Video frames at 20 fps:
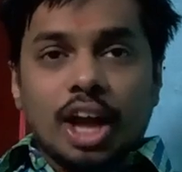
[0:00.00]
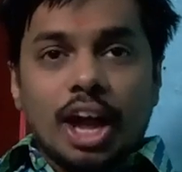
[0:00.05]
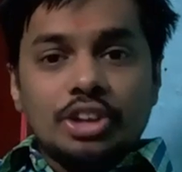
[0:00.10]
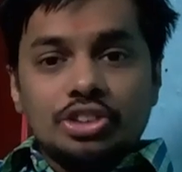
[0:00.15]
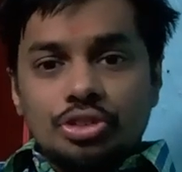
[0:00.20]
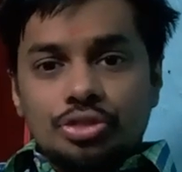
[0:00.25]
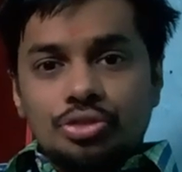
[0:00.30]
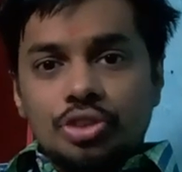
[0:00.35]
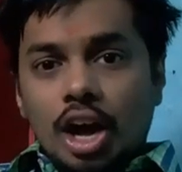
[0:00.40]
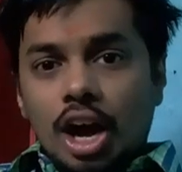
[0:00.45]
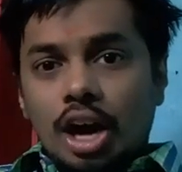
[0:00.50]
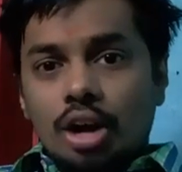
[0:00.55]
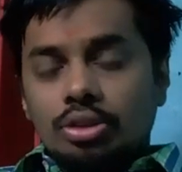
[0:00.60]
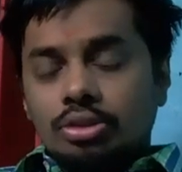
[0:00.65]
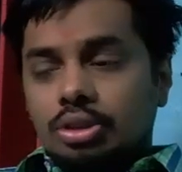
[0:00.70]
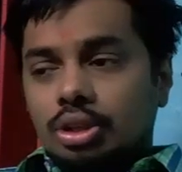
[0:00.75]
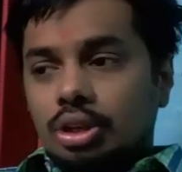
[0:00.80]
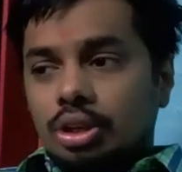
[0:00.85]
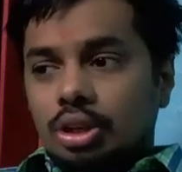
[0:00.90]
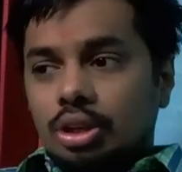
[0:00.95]
as of
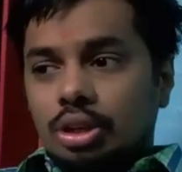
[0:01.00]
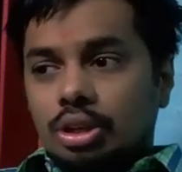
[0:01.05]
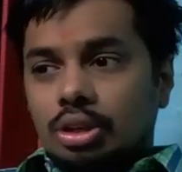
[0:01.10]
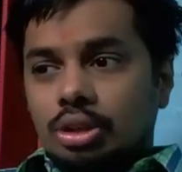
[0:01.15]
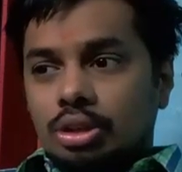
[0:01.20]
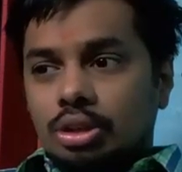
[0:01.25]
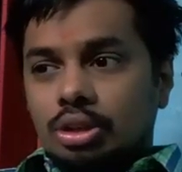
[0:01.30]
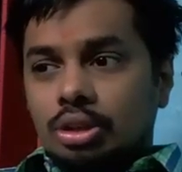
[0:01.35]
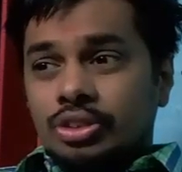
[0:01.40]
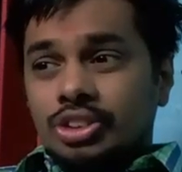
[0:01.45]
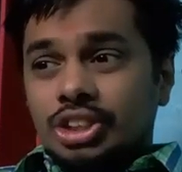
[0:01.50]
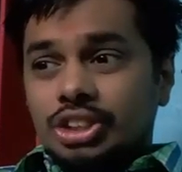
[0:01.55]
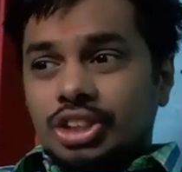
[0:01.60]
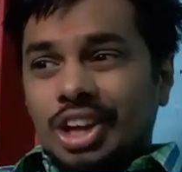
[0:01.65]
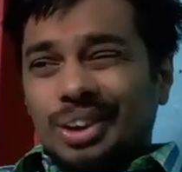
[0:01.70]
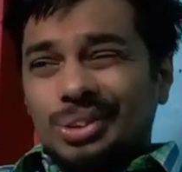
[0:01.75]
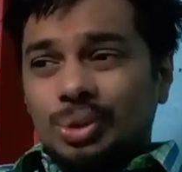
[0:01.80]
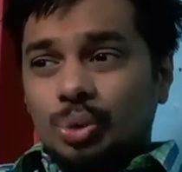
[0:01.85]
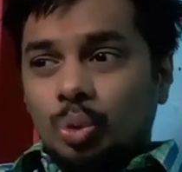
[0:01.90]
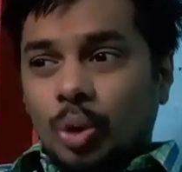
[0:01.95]
now, we
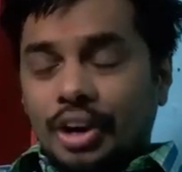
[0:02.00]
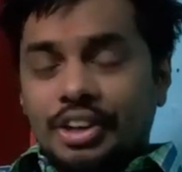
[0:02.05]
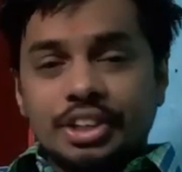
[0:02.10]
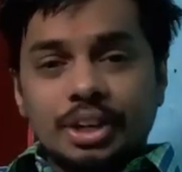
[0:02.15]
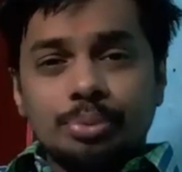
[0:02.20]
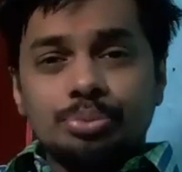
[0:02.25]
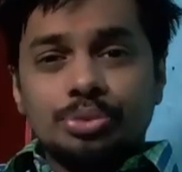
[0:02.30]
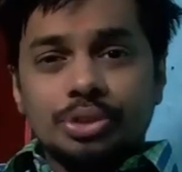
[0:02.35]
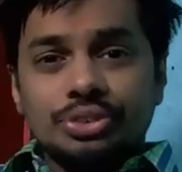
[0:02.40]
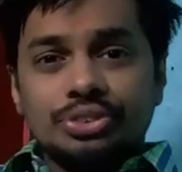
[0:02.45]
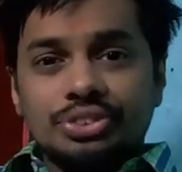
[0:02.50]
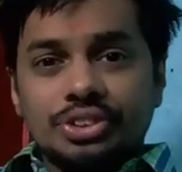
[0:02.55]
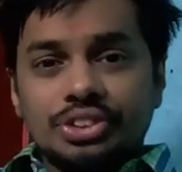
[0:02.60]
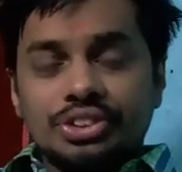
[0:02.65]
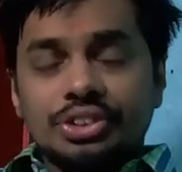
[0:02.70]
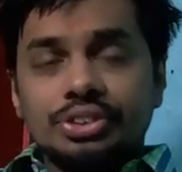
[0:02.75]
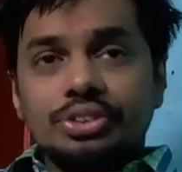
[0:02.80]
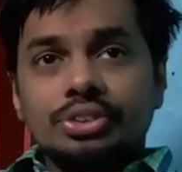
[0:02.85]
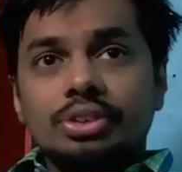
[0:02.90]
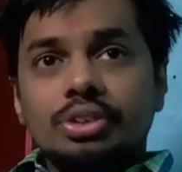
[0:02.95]
just have to wind up this
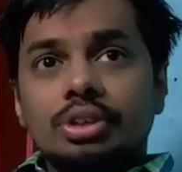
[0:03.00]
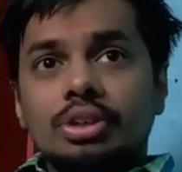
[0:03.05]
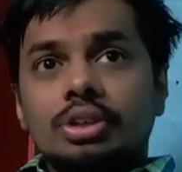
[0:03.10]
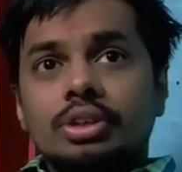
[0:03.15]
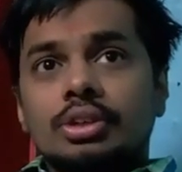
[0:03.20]
session.